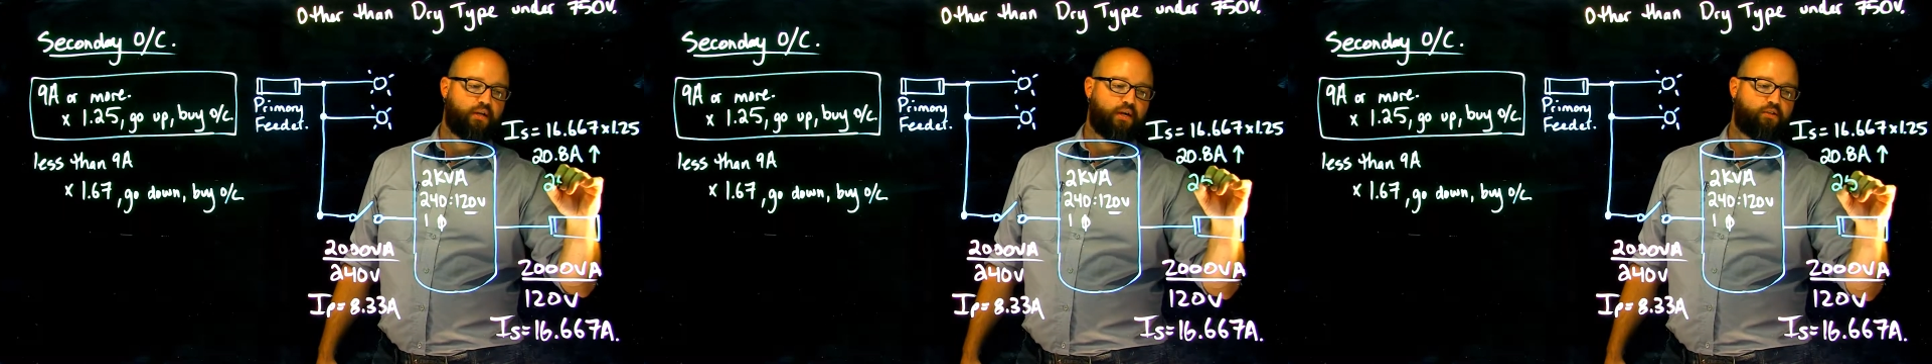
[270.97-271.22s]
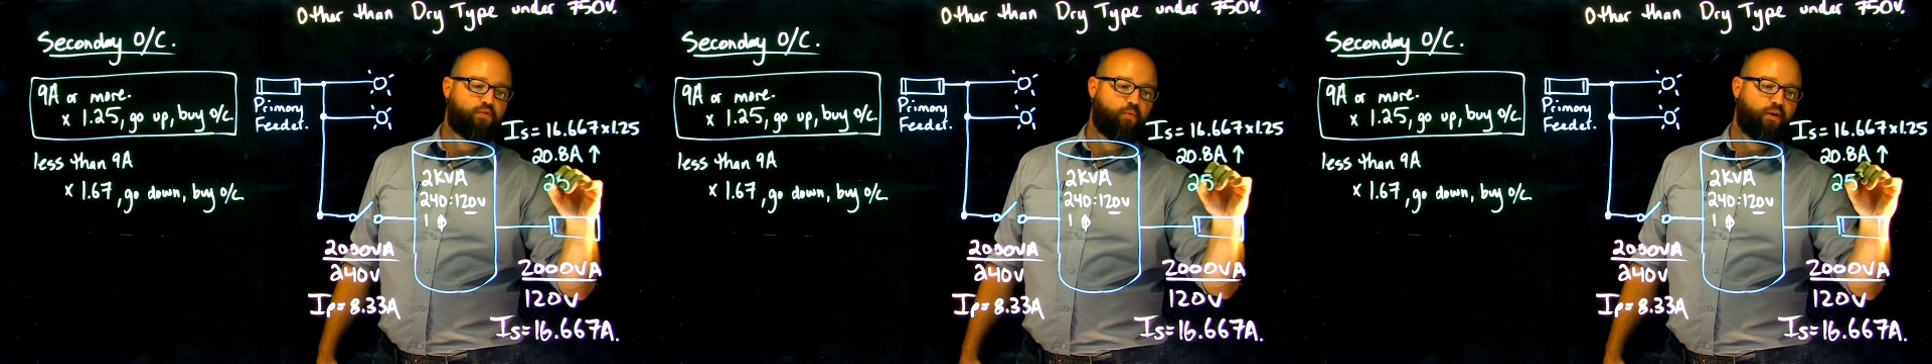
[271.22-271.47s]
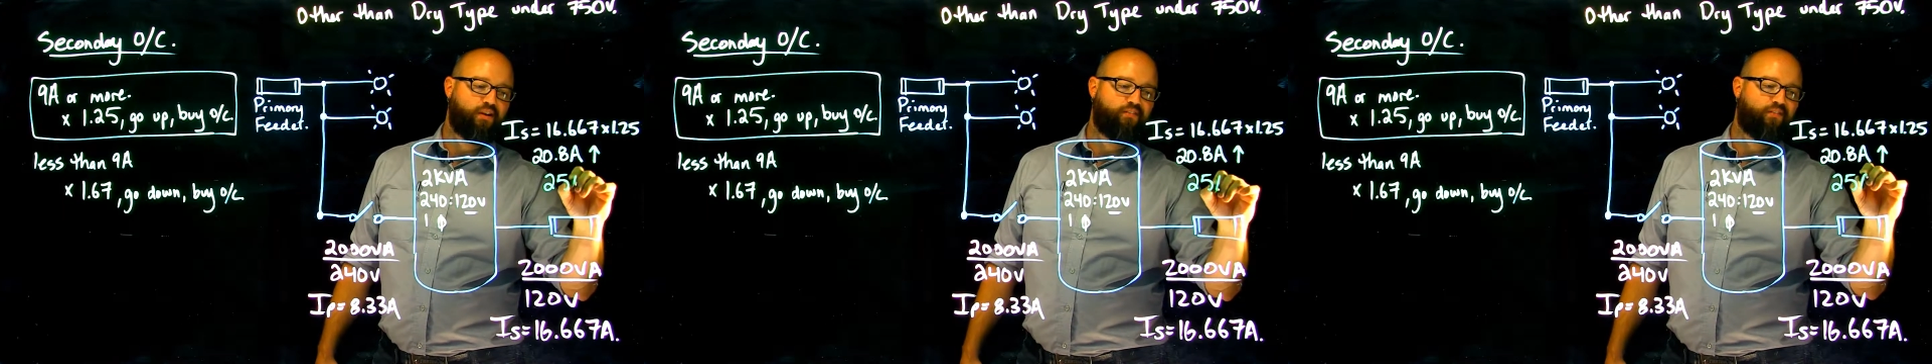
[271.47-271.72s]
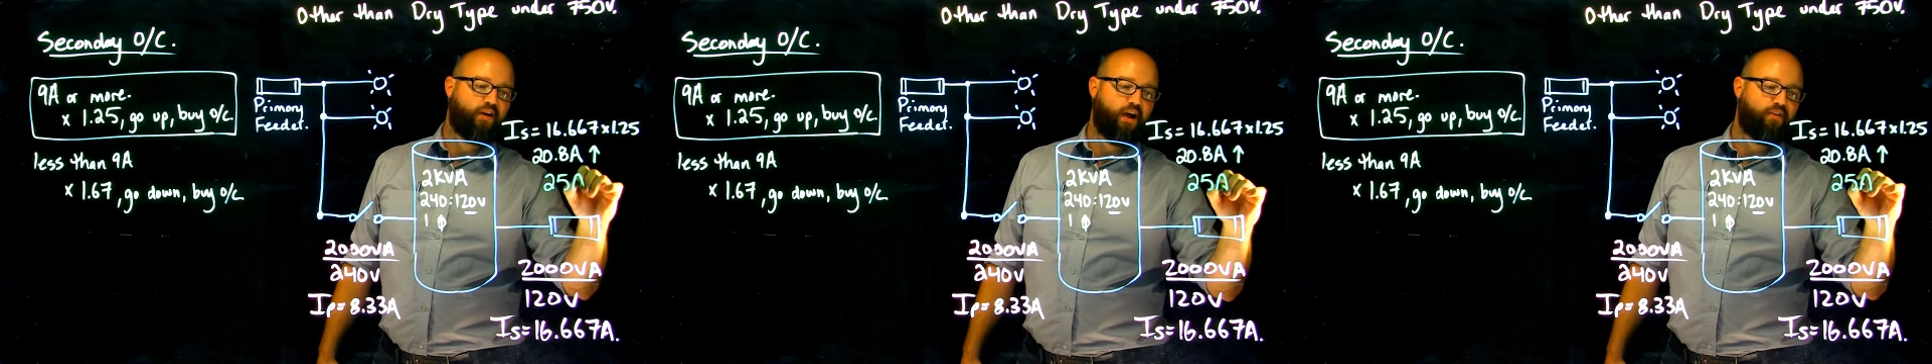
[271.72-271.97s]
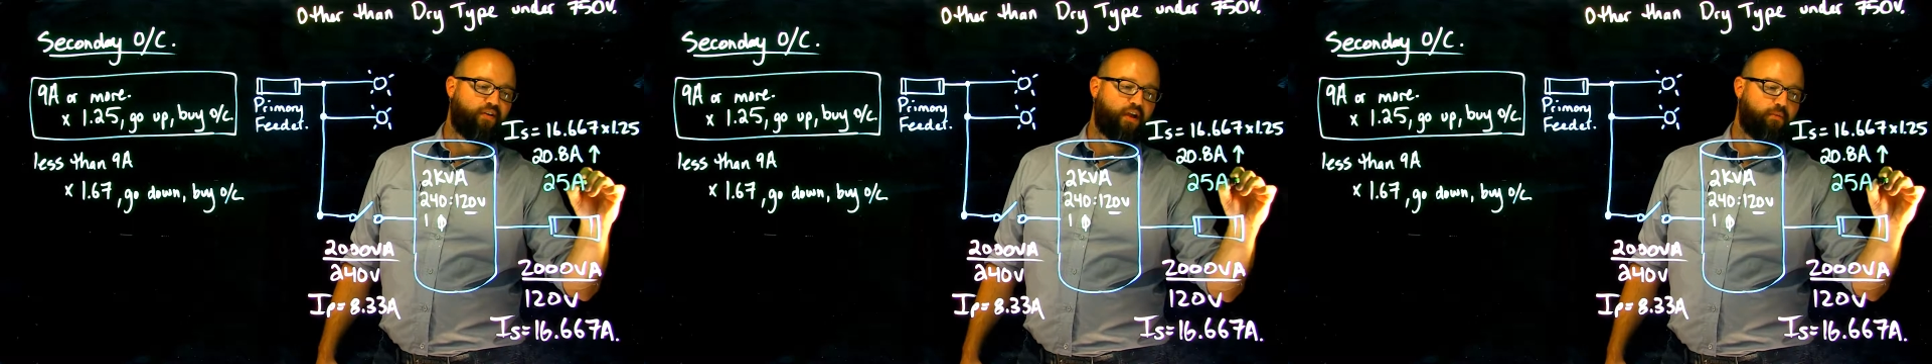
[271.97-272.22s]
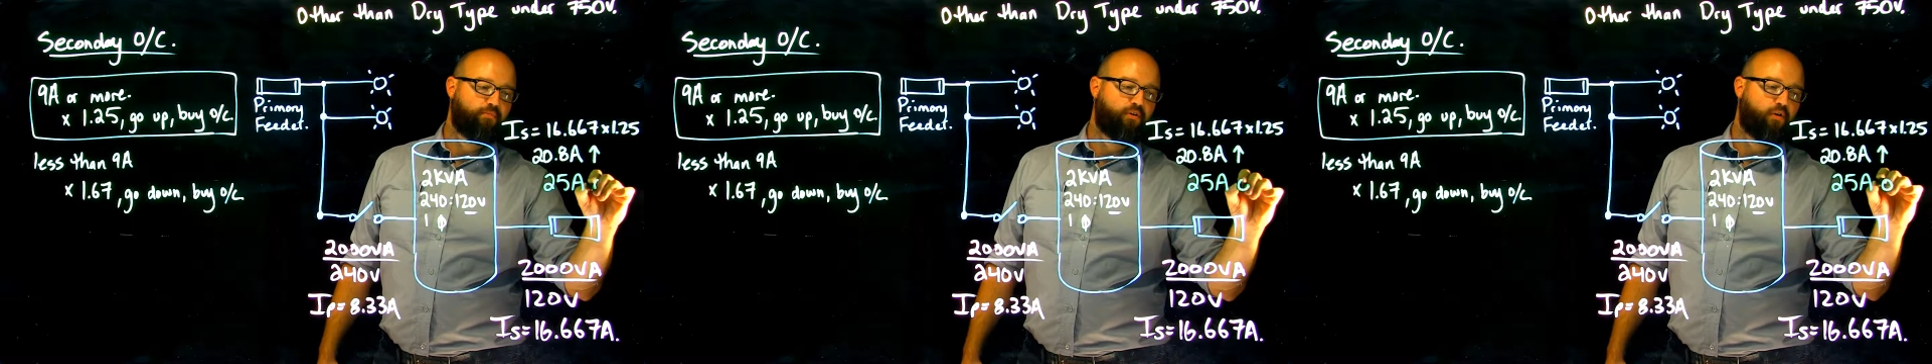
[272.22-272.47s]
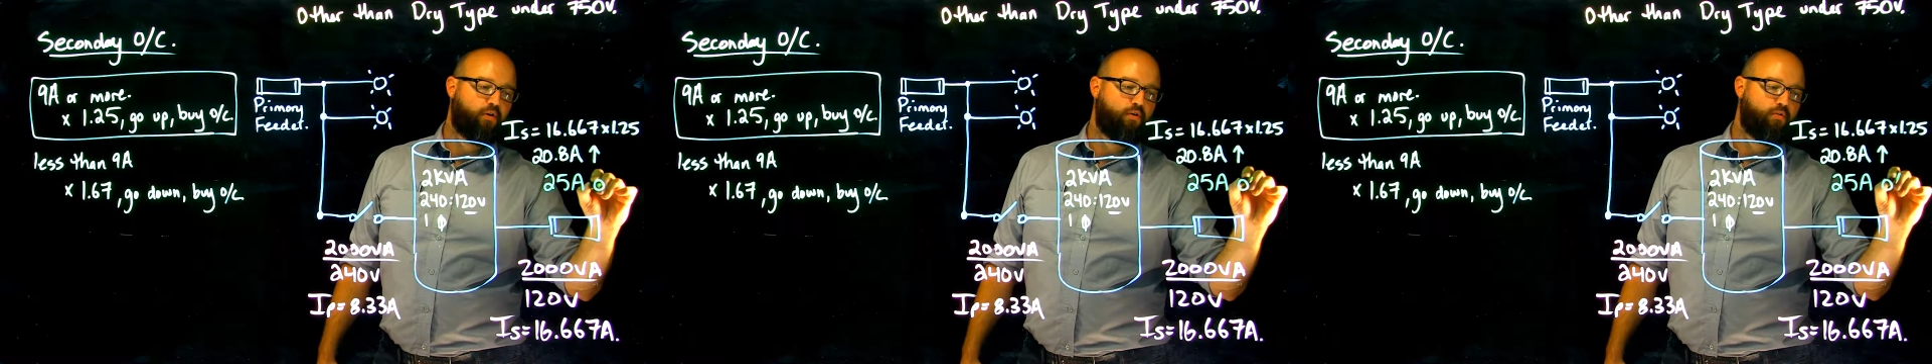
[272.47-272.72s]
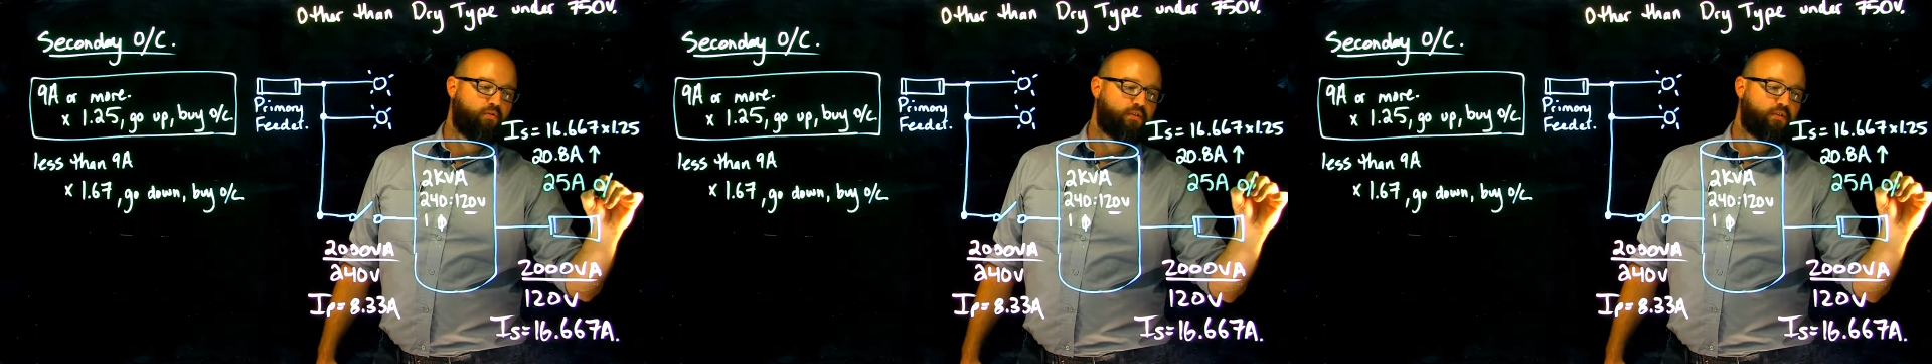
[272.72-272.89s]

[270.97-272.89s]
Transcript: a 25 amp OC